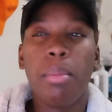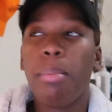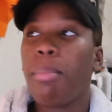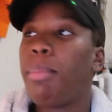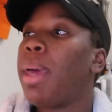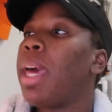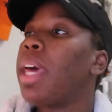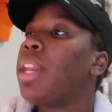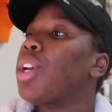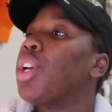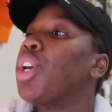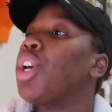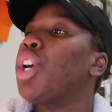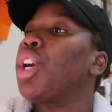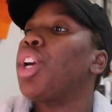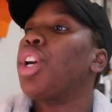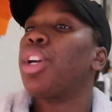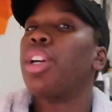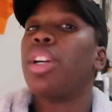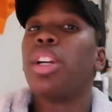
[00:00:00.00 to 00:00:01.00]

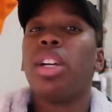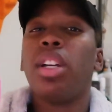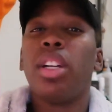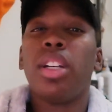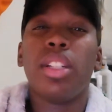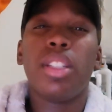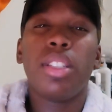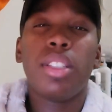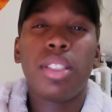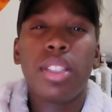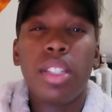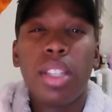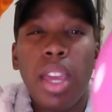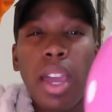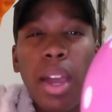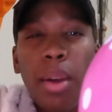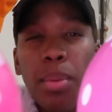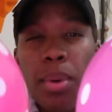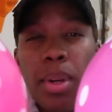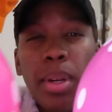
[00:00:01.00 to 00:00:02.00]
better. See
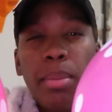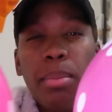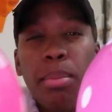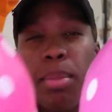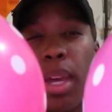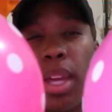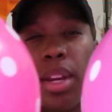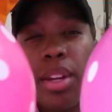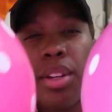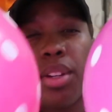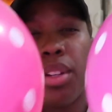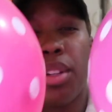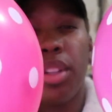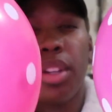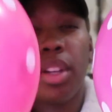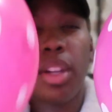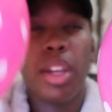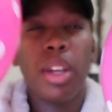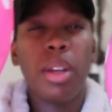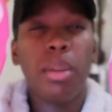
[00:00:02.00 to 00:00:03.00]
that one better.
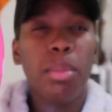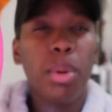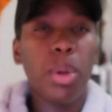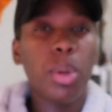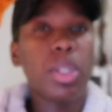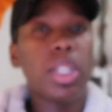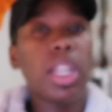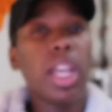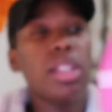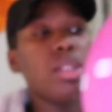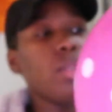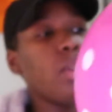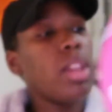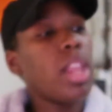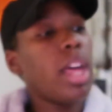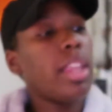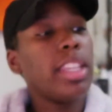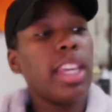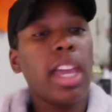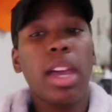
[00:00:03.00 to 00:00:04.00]
Polka dots all
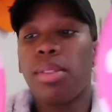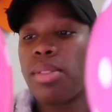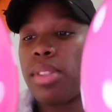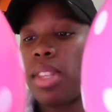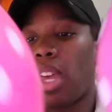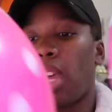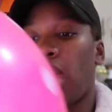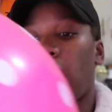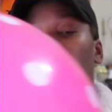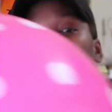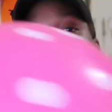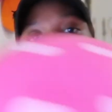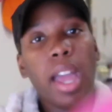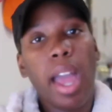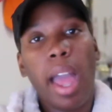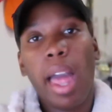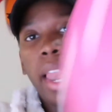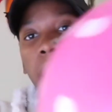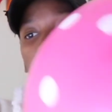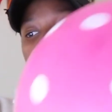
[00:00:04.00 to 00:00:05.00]
on the outside.
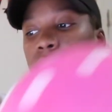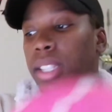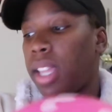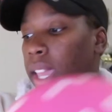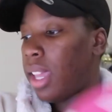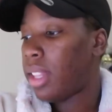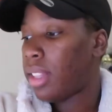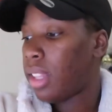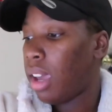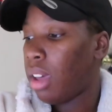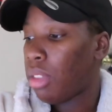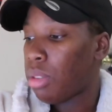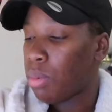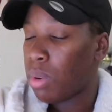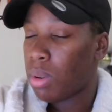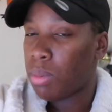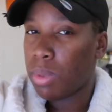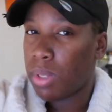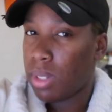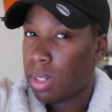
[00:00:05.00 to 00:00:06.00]
I like that. The other
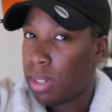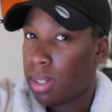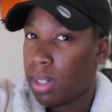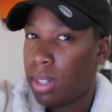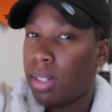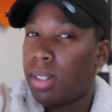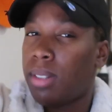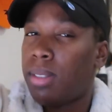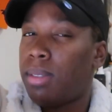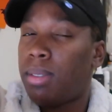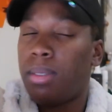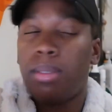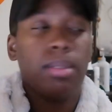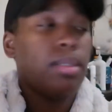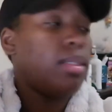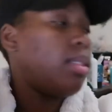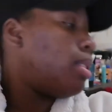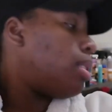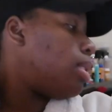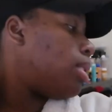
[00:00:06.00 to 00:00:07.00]
one is
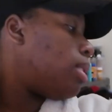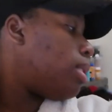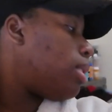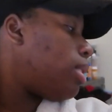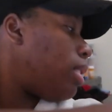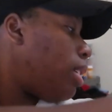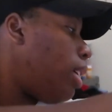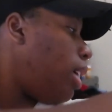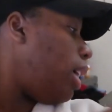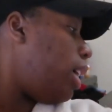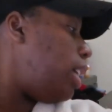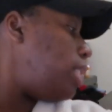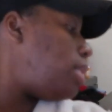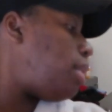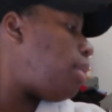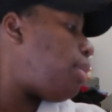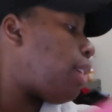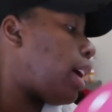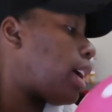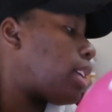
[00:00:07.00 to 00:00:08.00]
a
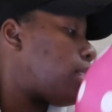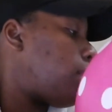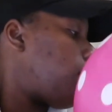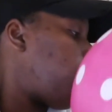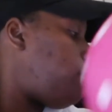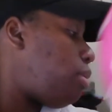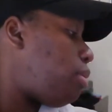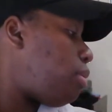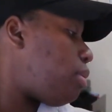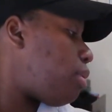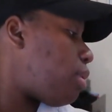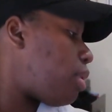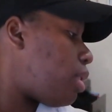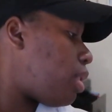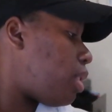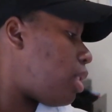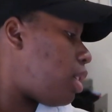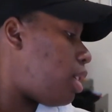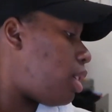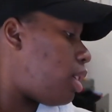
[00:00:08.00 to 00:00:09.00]
defective,
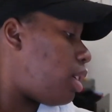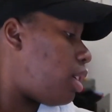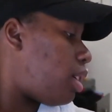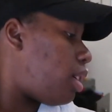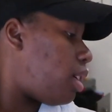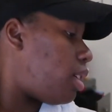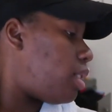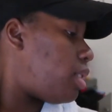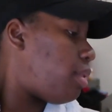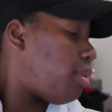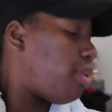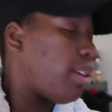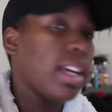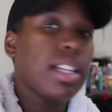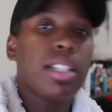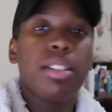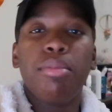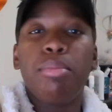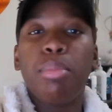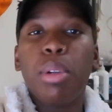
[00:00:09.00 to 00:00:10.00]
a
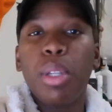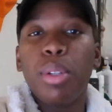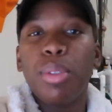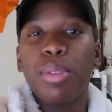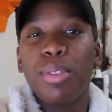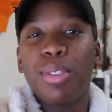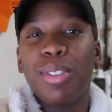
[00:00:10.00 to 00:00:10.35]
defective balloon.